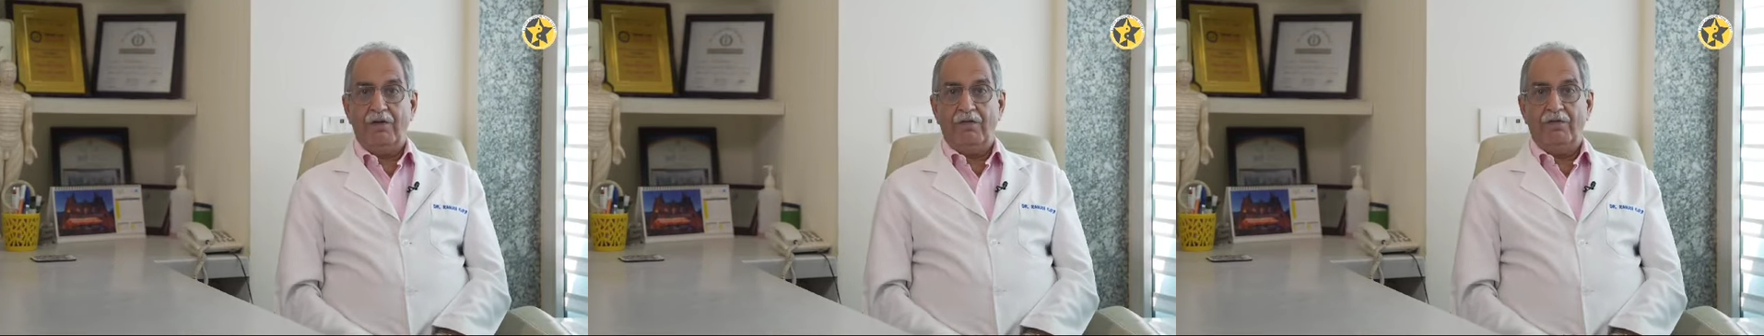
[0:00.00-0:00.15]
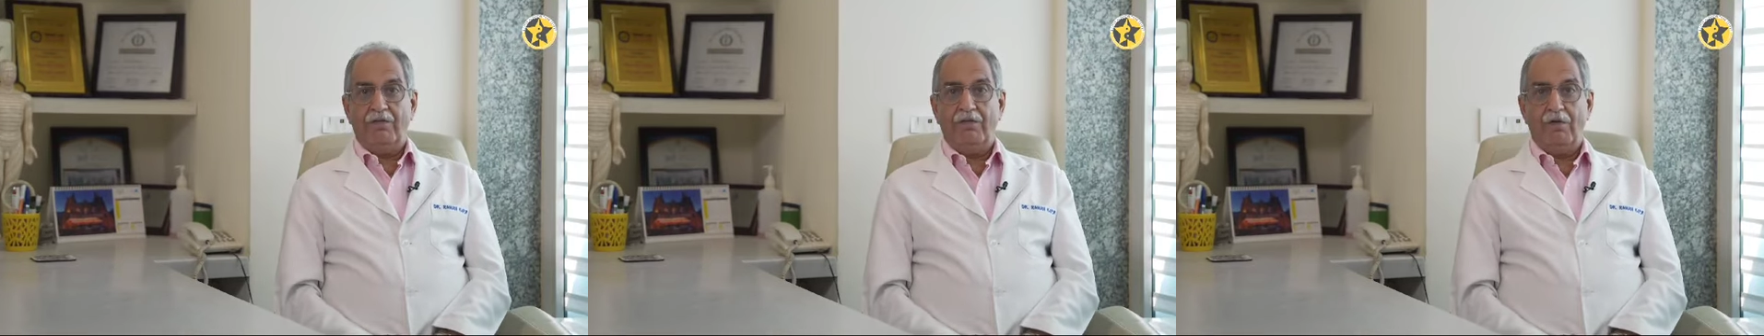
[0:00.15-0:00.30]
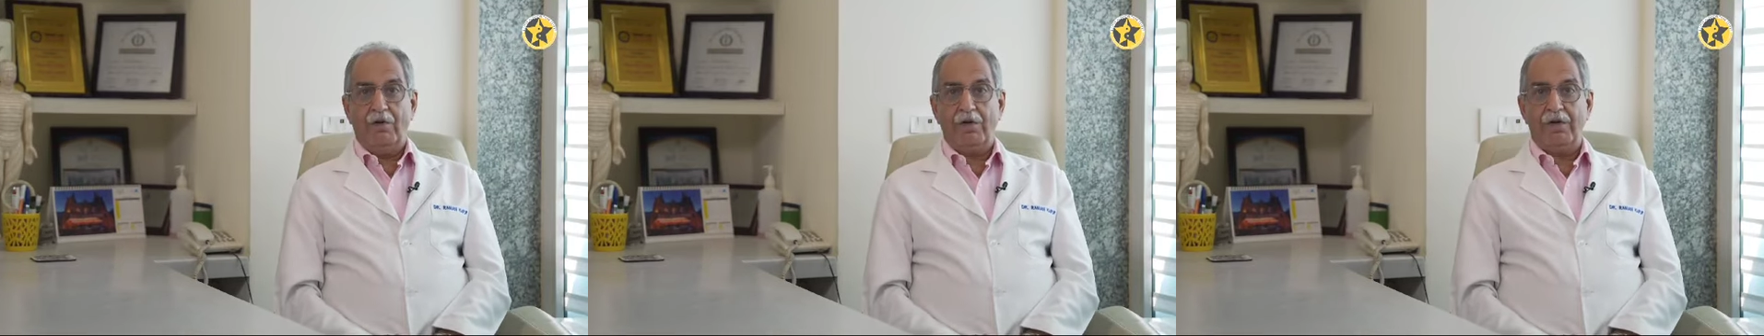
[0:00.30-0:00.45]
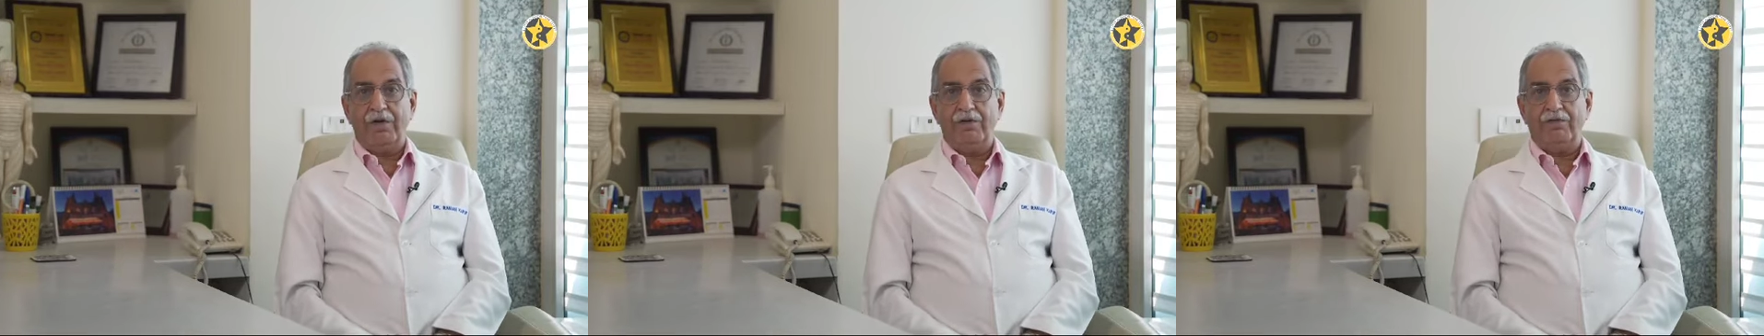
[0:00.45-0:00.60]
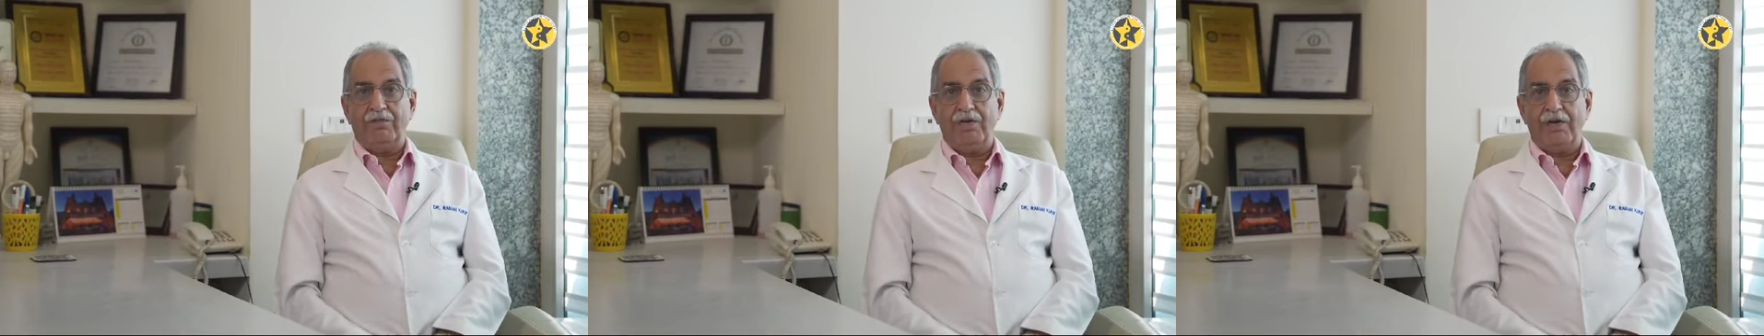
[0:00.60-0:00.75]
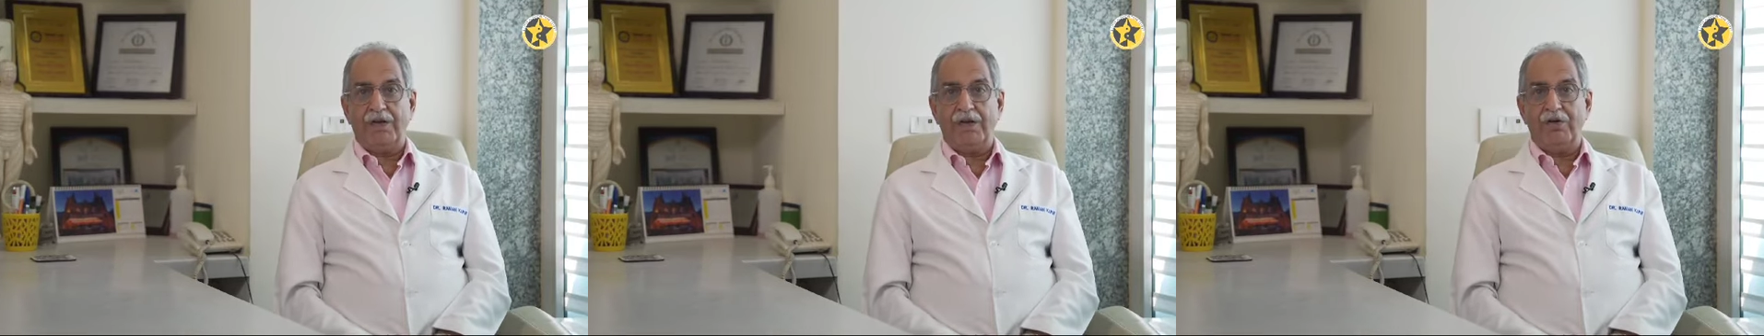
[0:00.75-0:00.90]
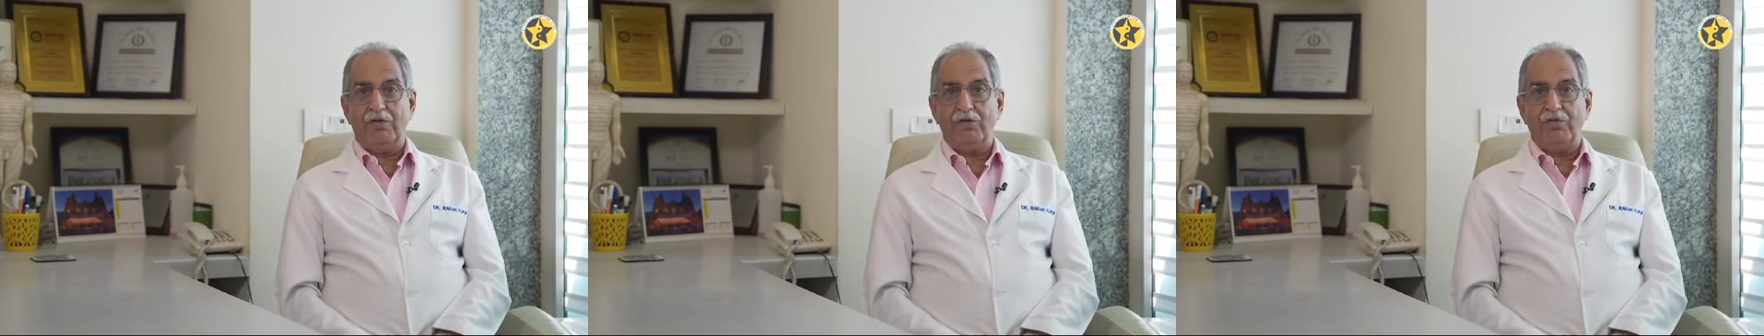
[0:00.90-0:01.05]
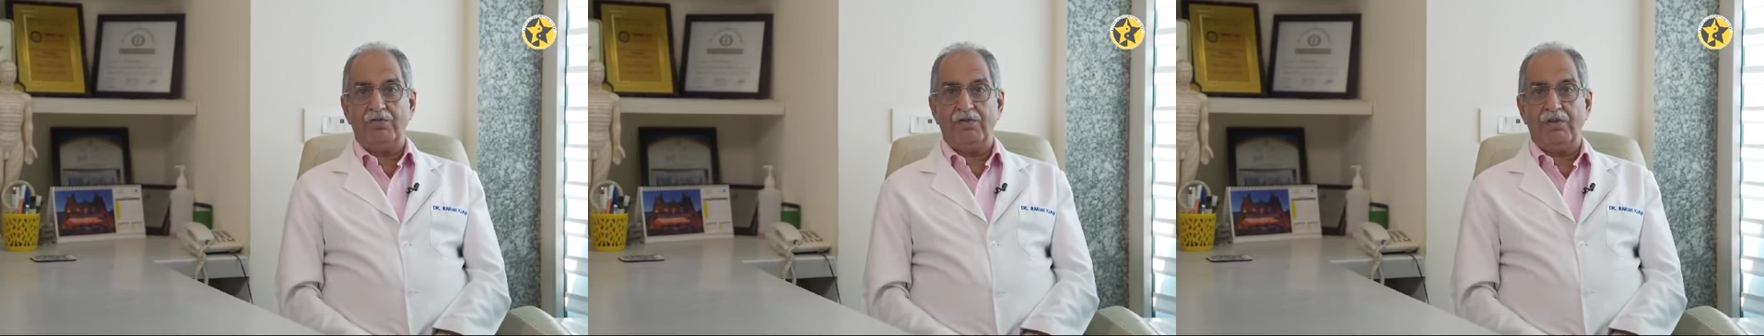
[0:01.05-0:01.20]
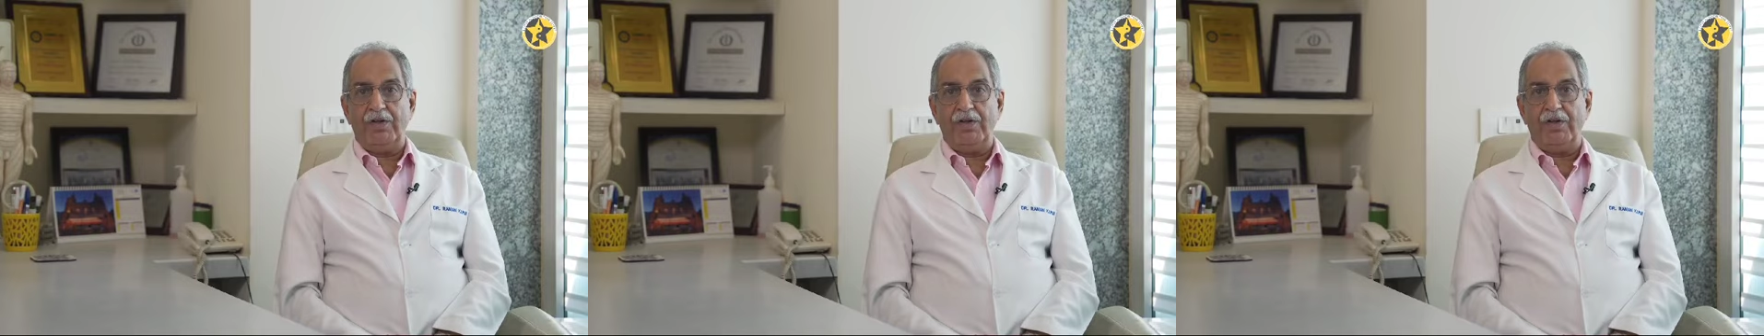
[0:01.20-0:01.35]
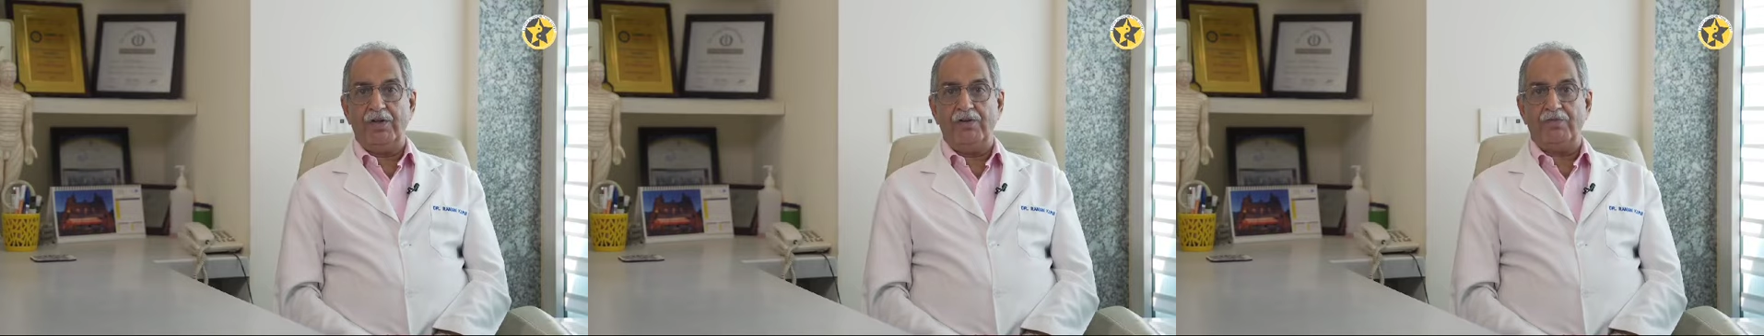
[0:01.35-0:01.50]
failing to
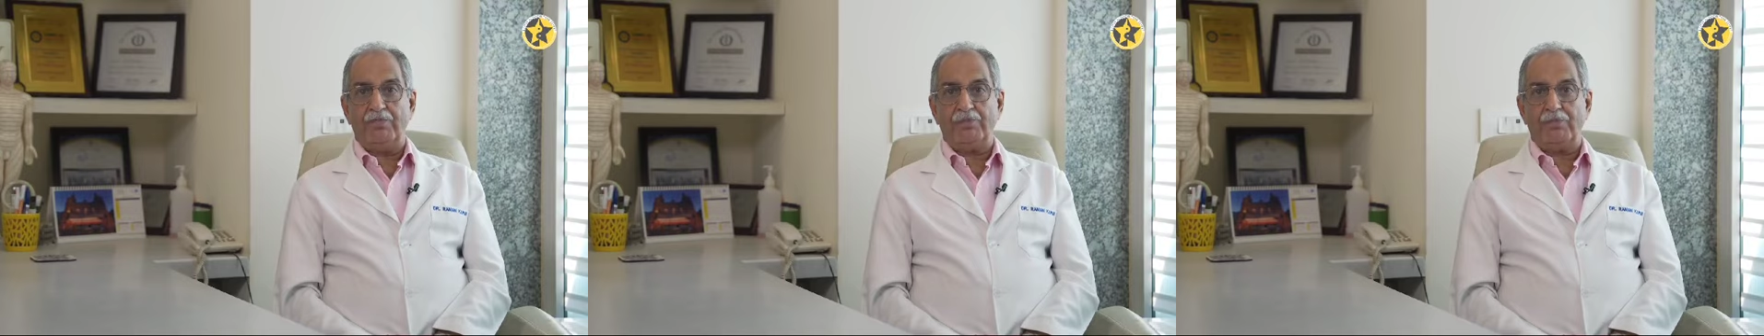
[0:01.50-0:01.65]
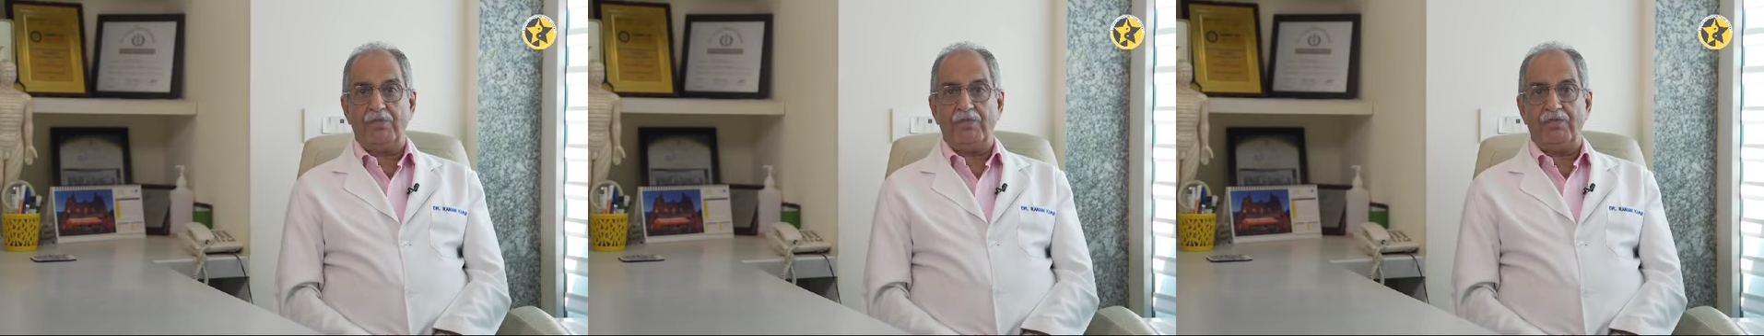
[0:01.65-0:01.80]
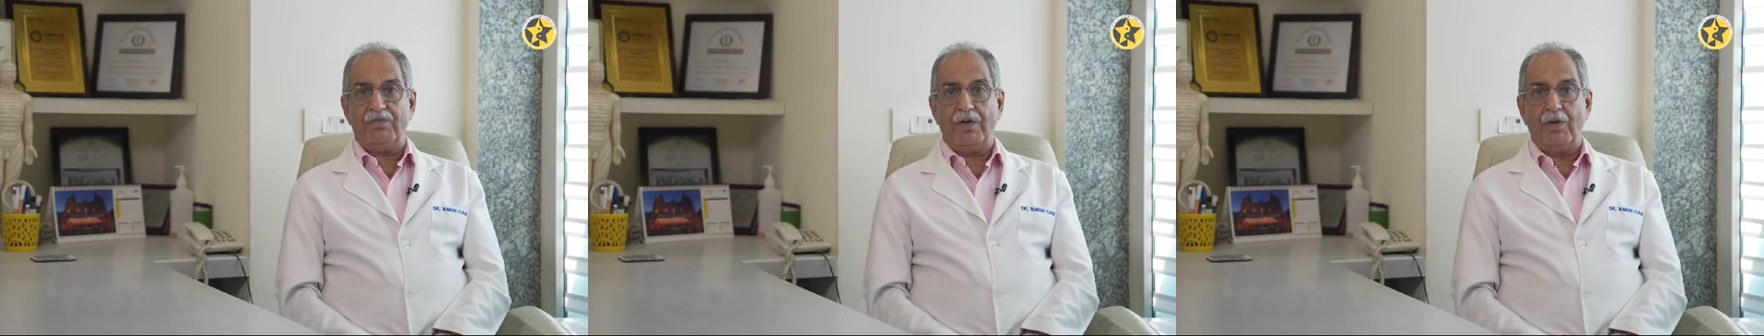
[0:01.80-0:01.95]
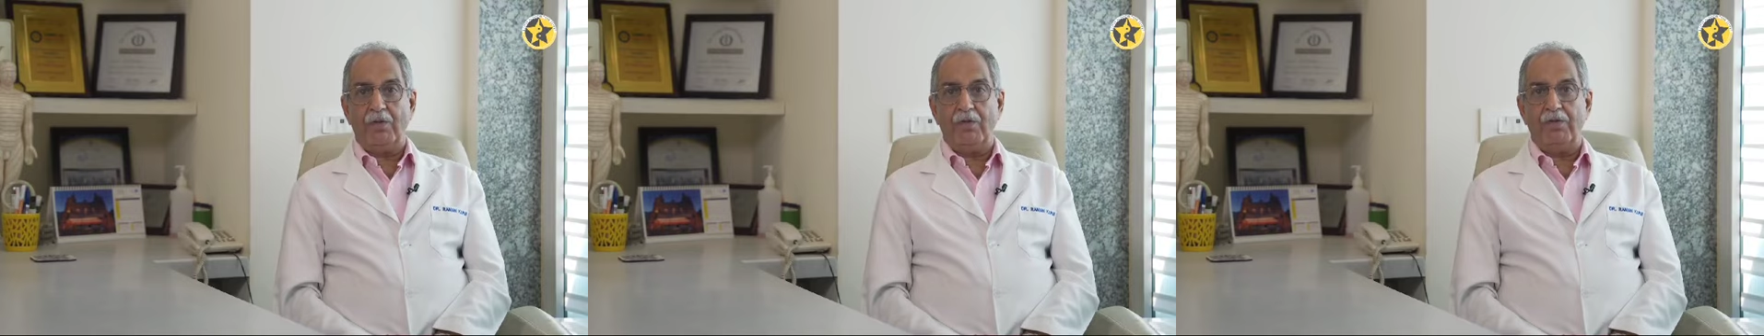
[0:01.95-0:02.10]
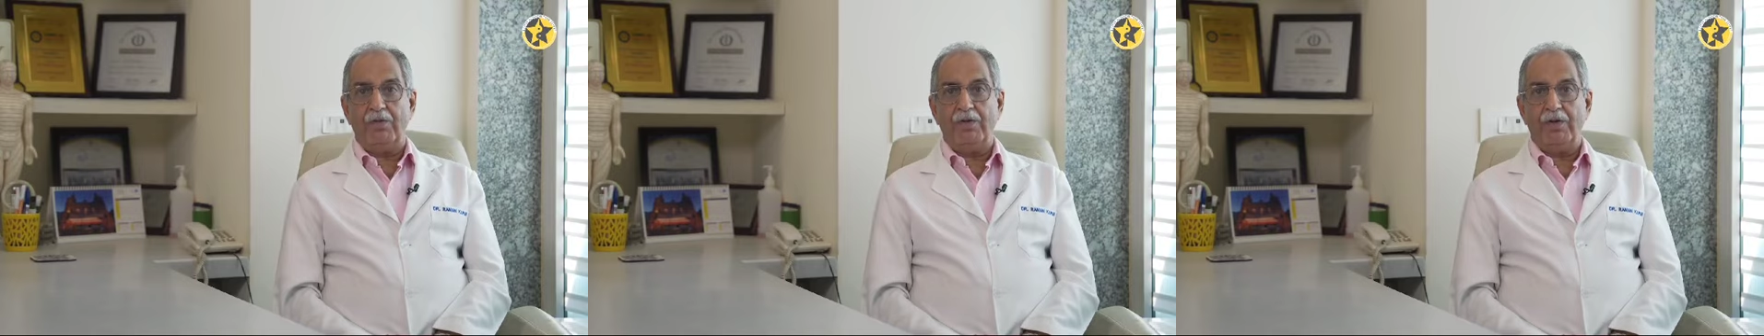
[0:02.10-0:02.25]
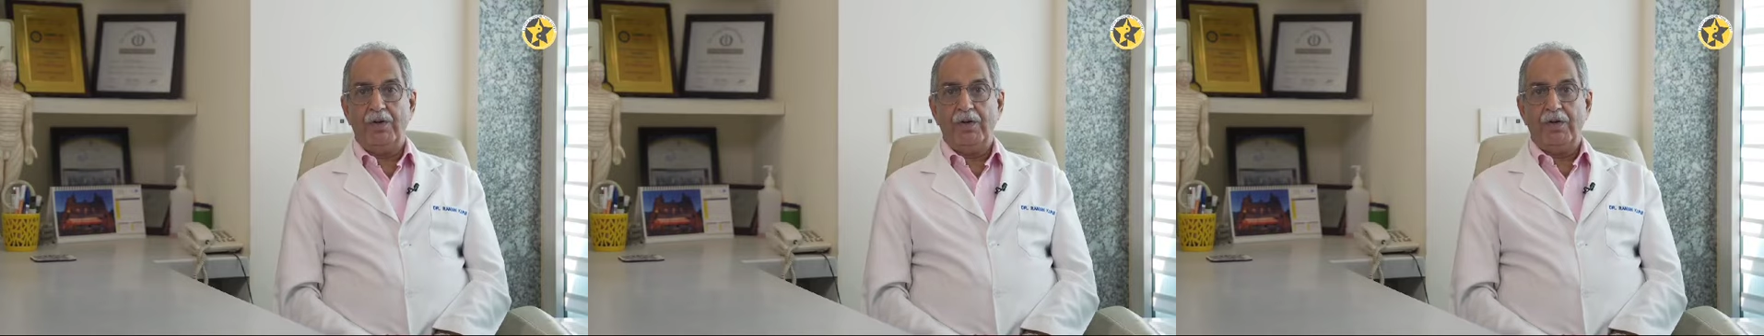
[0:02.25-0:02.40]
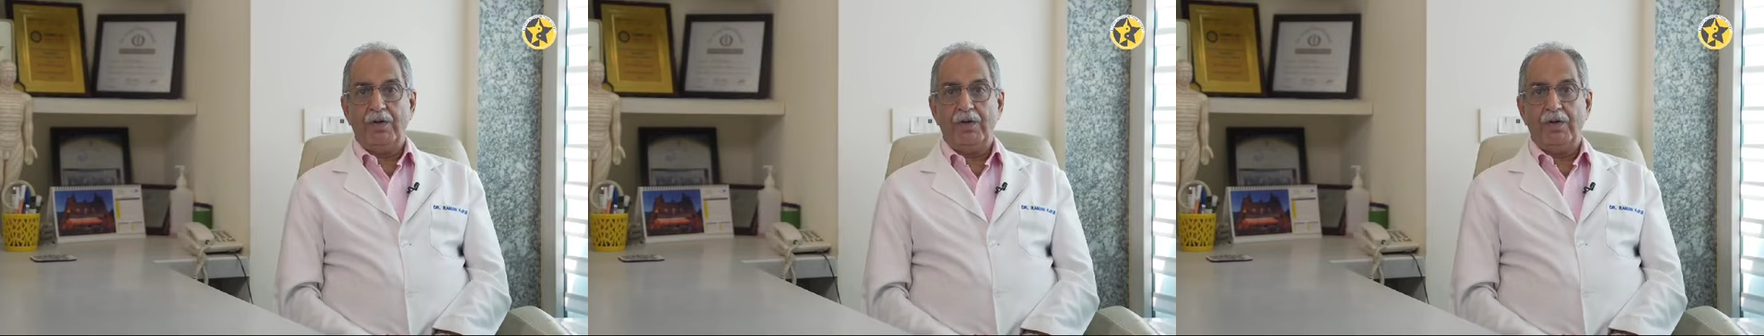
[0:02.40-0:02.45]
see its profound